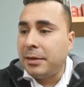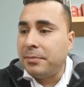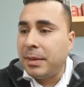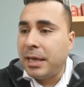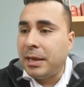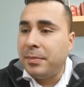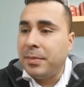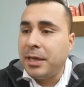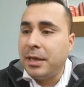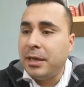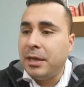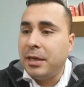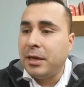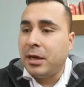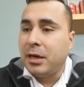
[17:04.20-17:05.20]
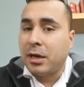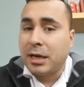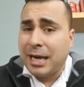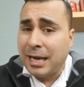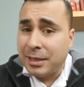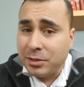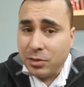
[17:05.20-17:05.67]
maybe a
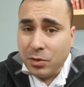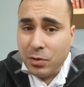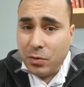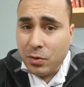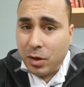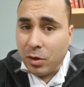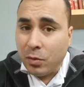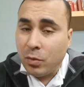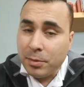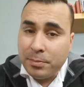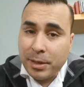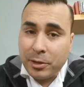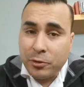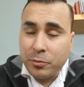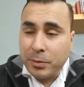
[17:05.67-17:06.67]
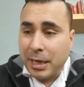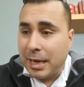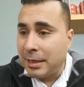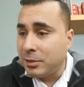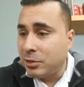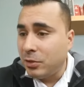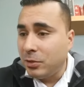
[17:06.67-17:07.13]
condo, a 1-bedroom
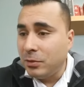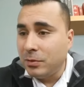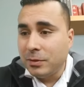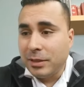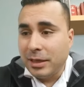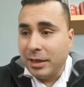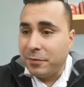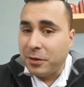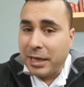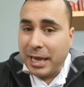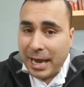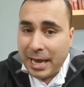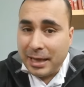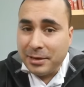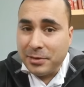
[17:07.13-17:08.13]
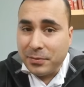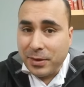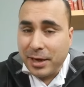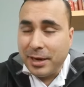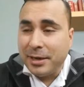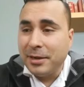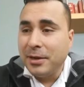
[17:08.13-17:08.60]
condo, if you can,
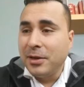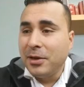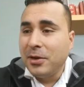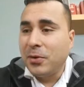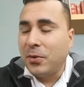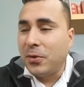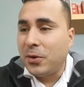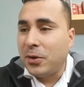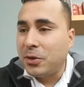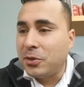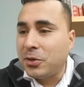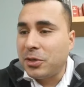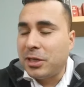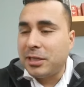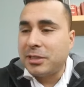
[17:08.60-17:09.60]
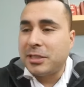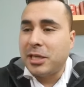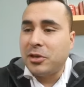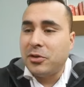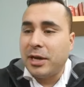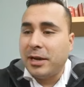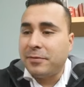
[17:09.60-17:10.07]
right? Or let's say
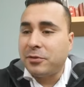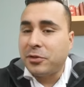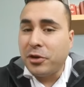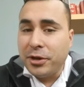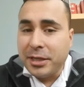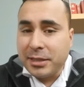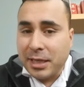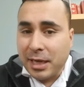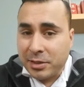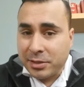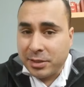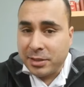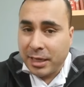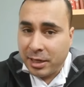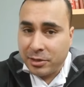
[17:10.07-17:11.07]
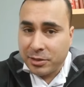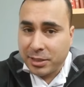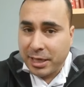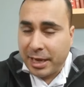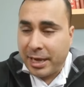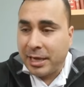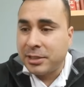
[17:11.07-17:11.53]
you have $30,000
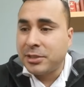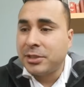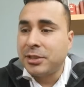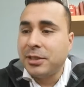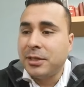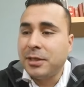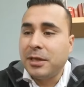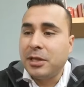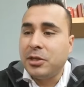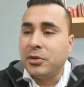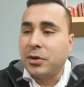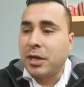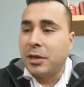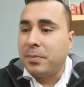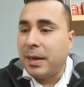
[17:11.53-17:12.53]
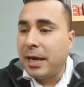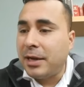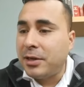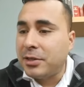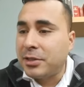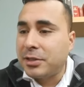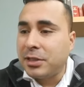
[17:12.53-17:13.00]
cash. You could buy
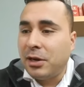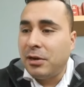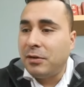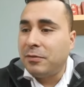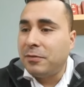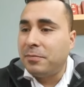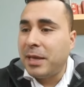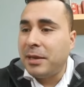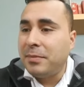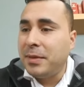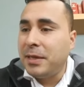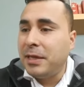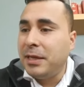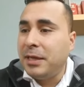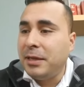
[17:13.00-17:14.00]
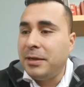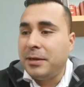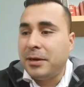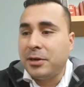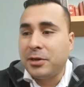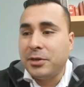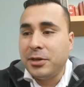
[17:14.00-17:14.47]
yourself maybe
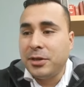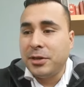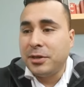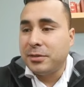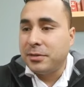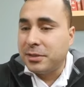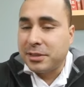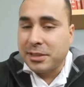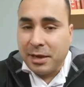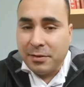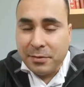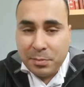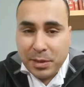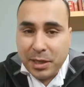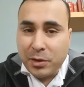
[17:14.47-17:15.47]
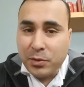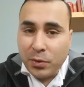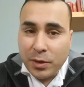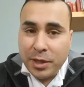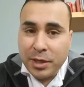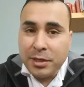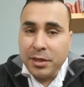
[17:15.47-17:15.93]
a good 7
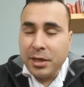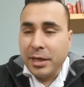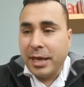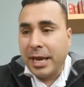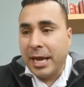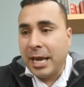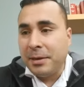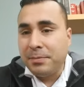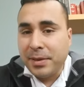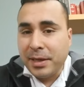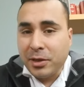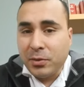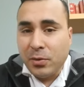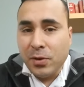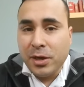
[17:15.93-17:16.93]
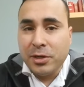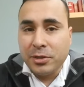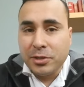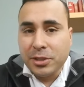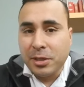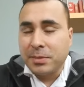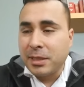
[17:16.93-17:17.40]
Bitcoin, 8 Bitcoin or
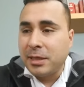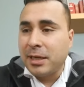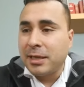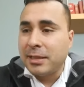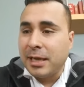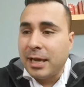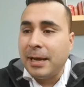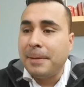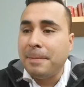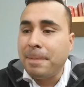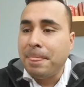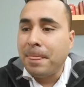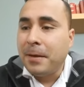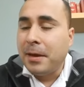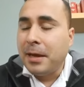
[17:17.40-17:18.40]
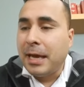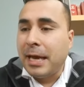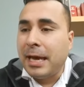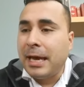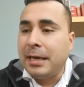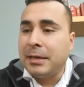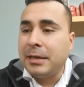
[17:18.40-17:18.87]
something like that.
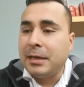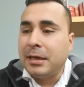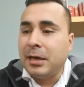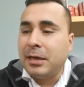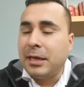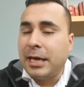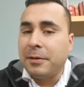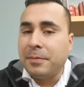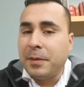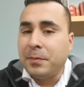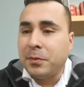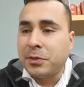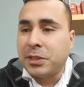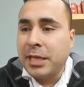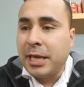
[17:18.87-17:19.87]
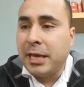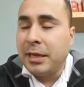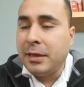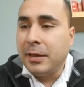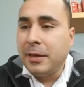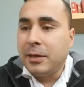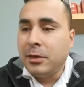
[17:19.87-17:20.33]
And a lot of people
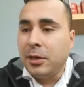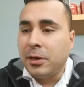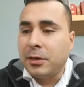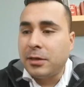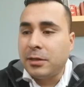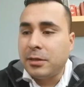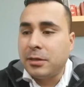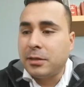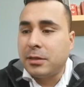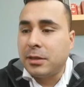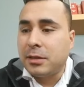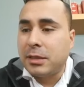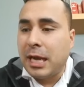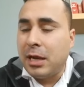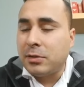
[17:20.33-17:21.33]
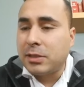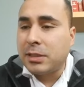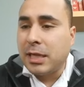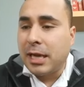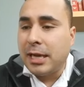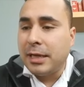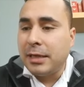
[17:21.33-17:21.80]
say, look, the
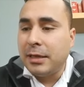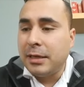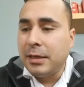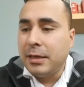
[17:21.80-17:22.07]
downside